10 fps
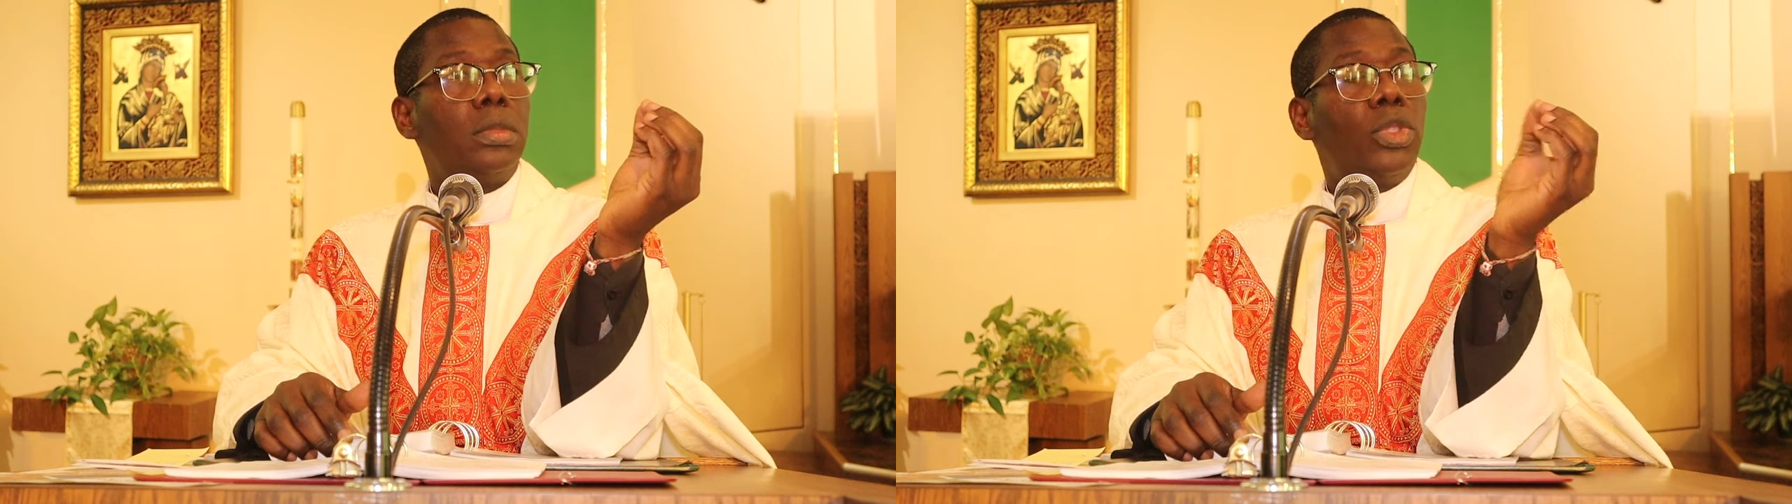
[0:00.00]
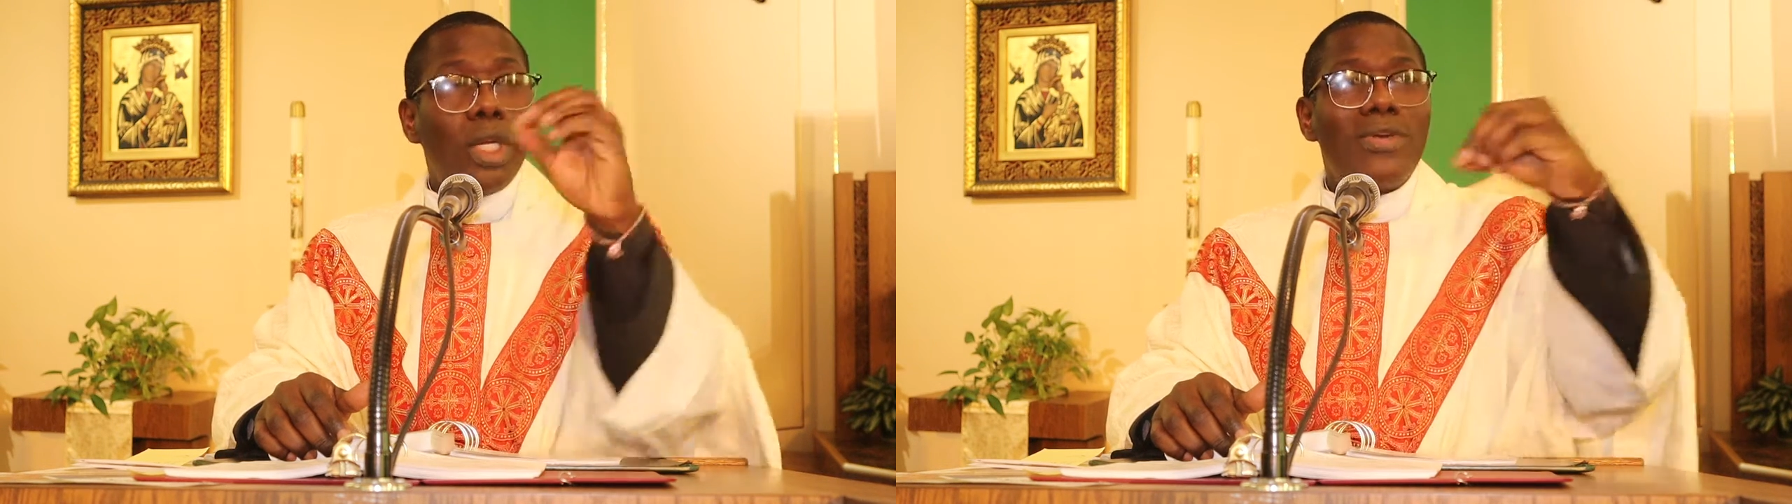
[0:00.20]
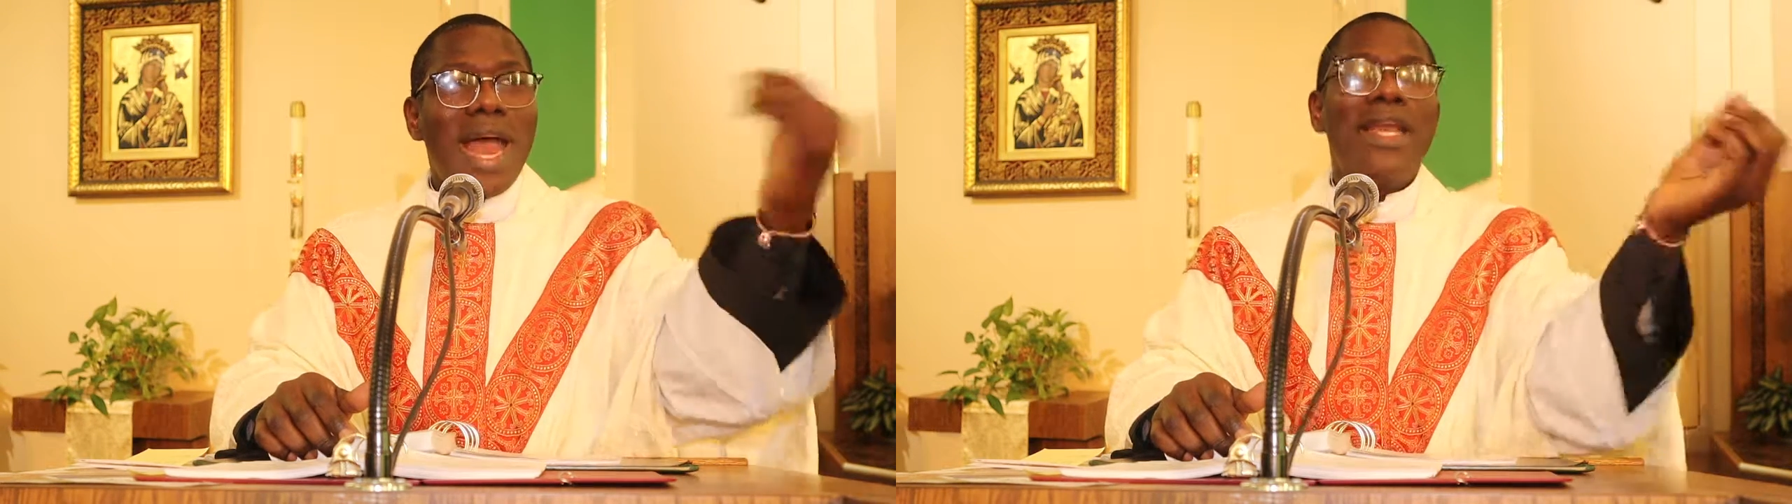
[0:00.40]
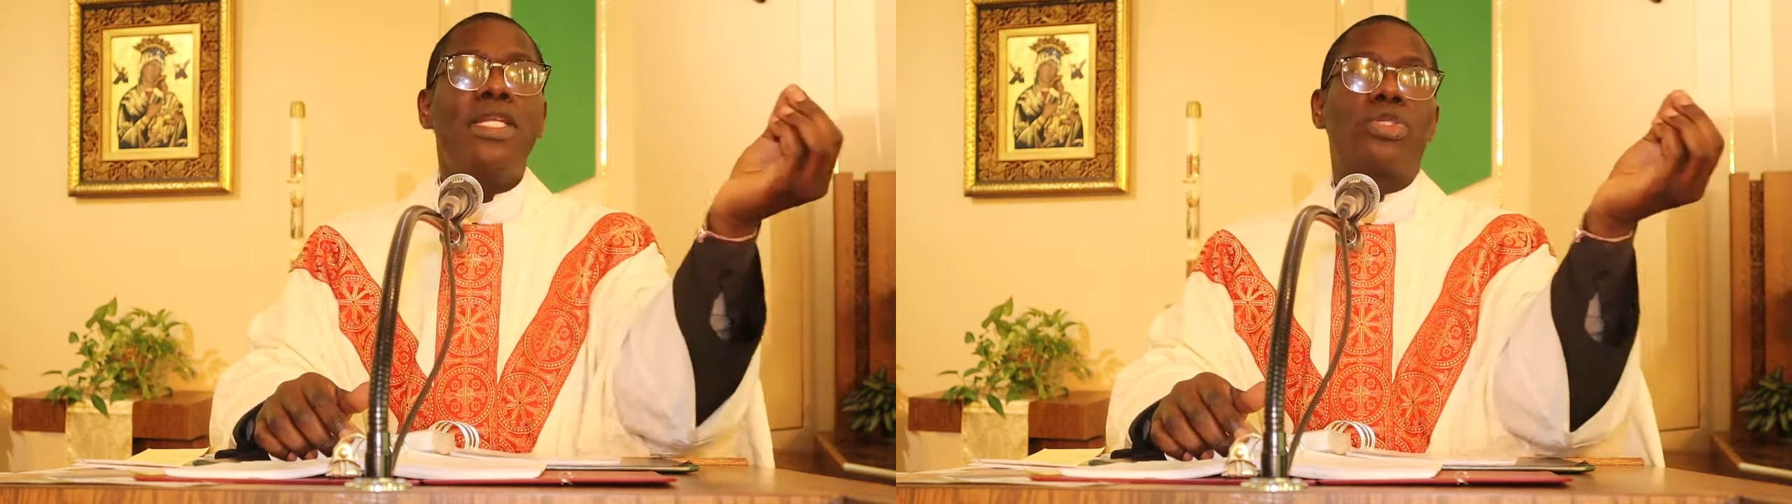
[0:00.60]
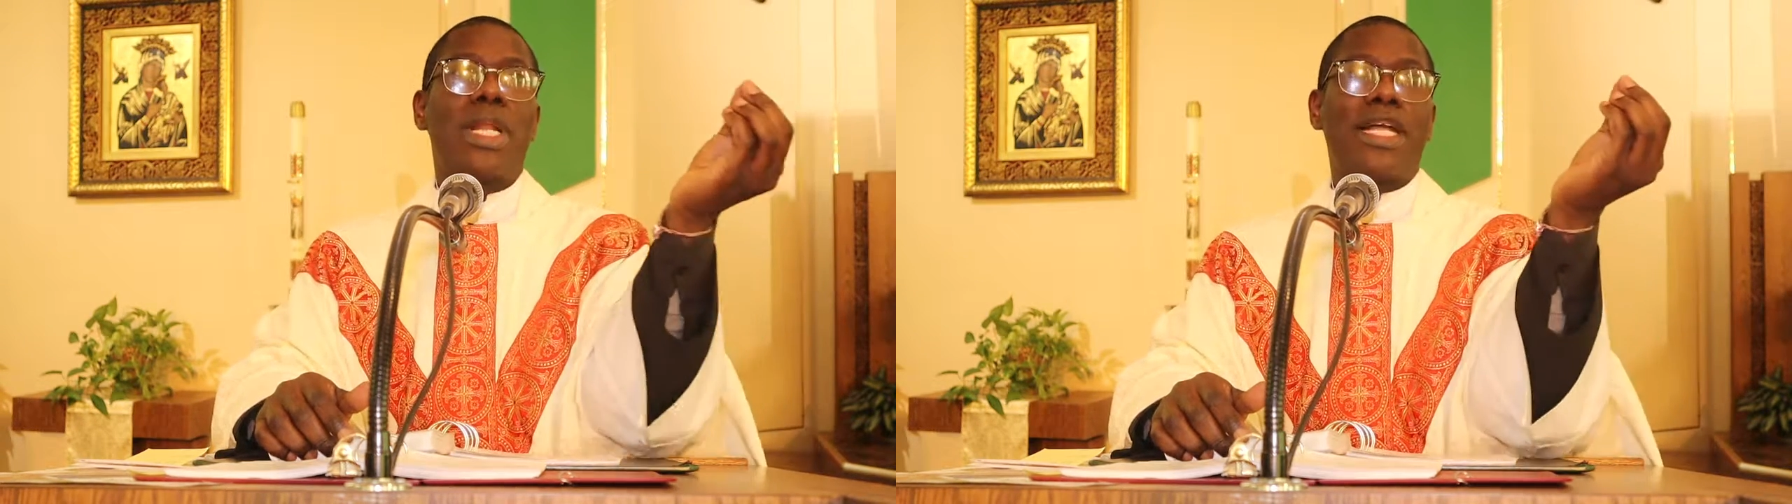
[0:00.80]
So he ran
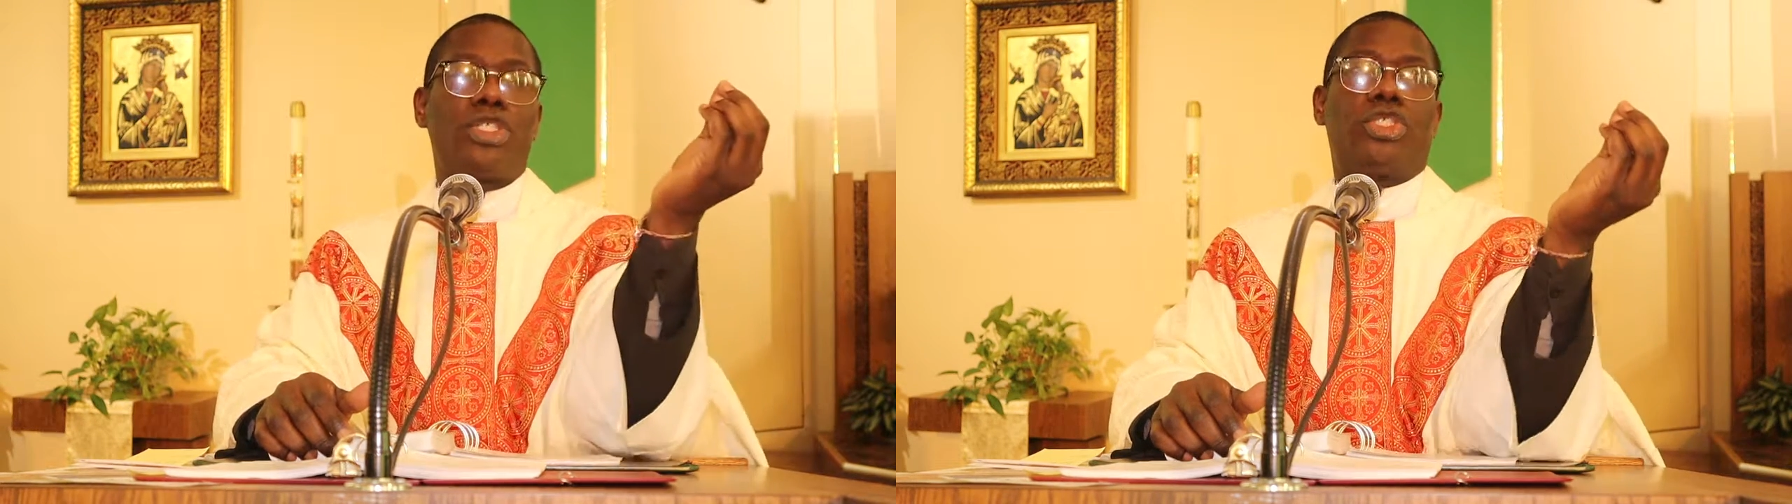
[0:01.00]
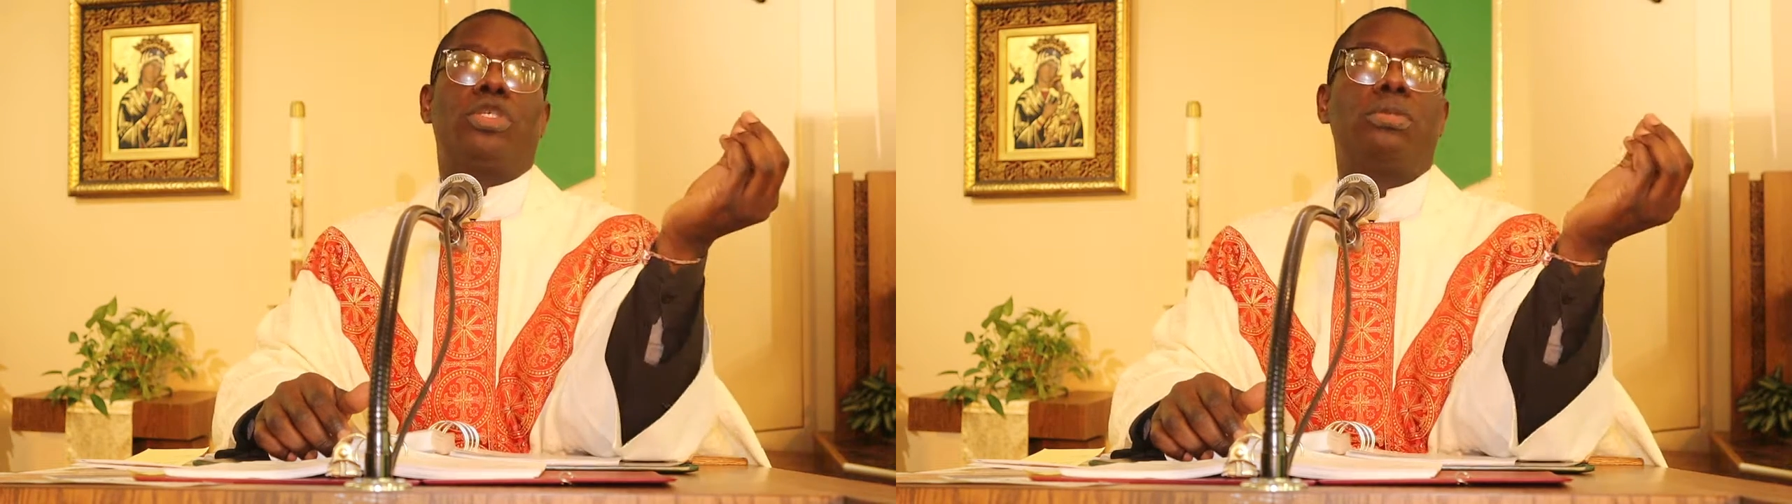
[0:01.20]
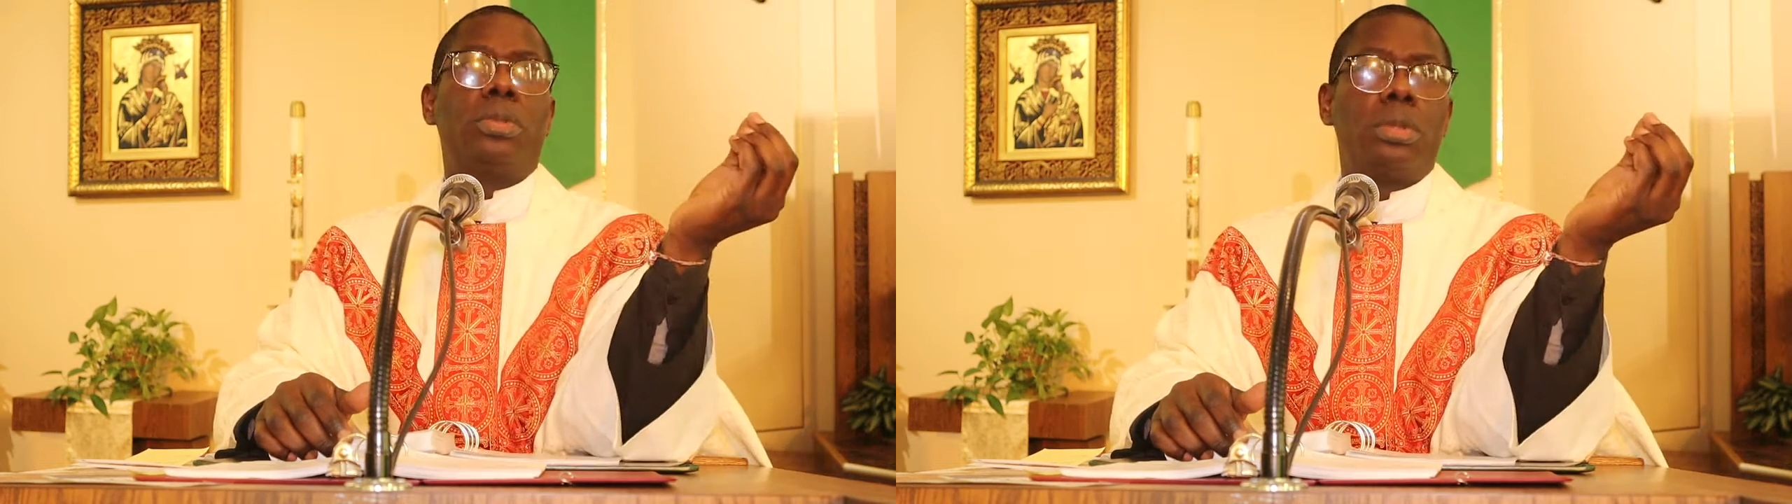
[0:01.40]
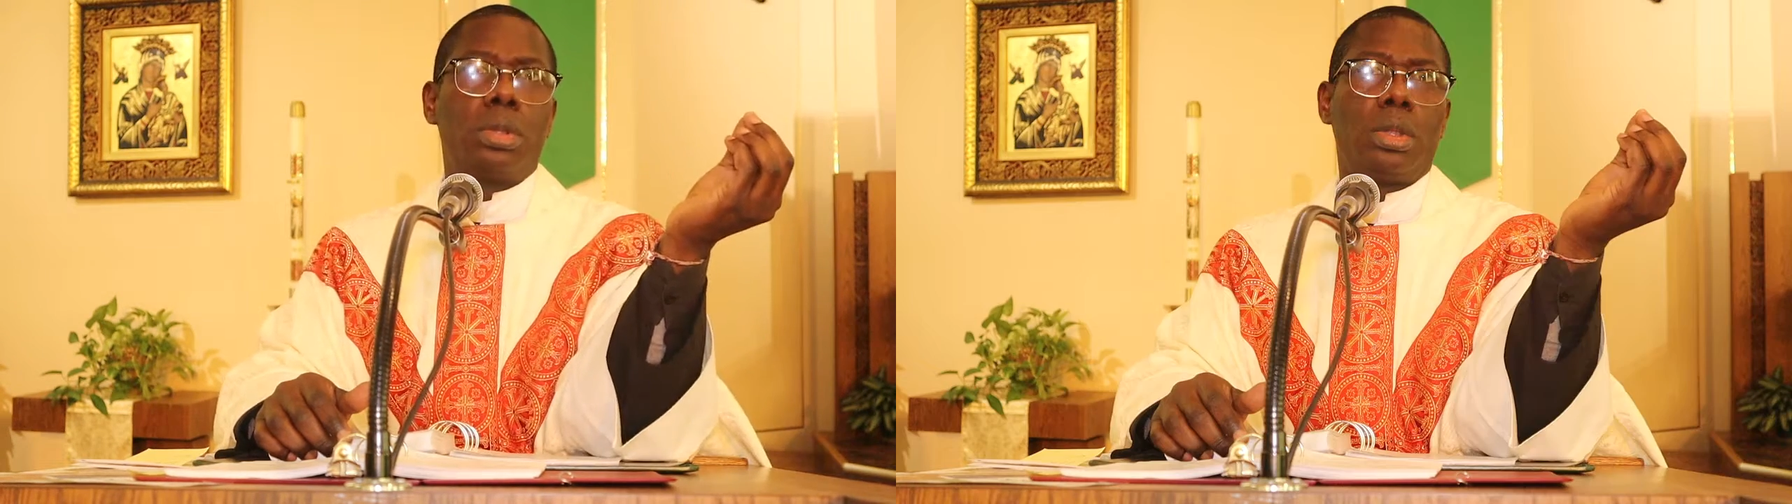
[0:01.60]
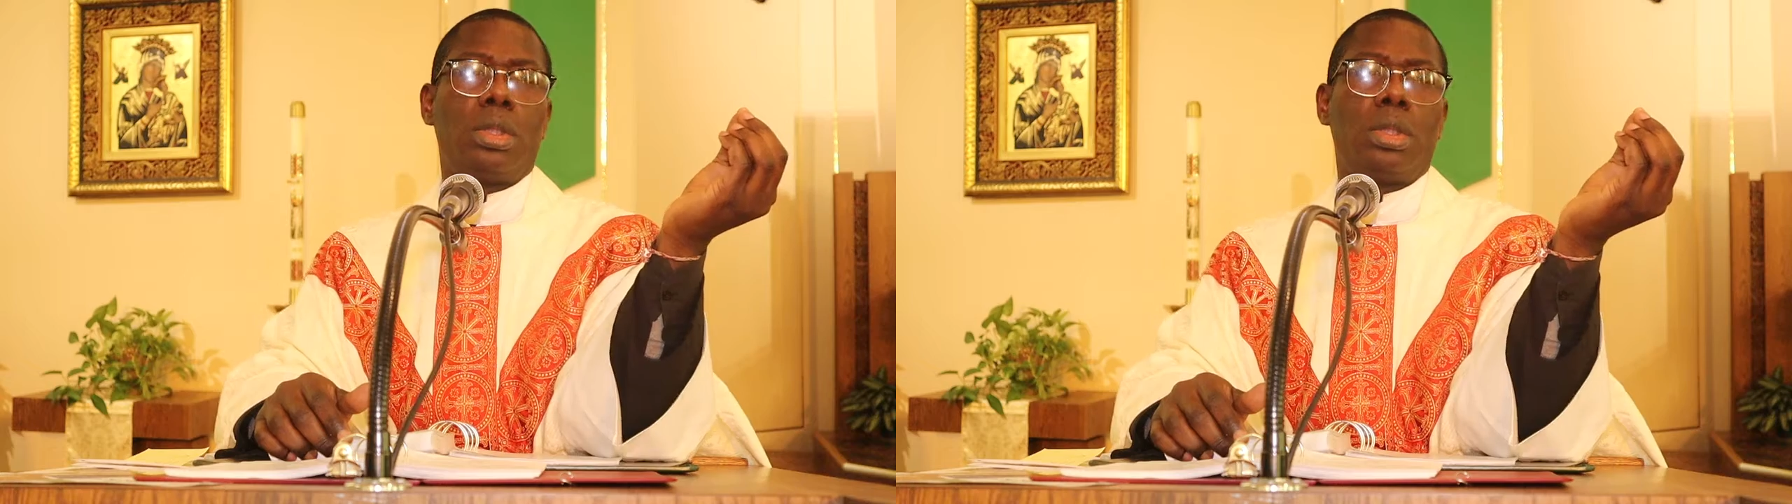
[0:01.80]
into that trouble.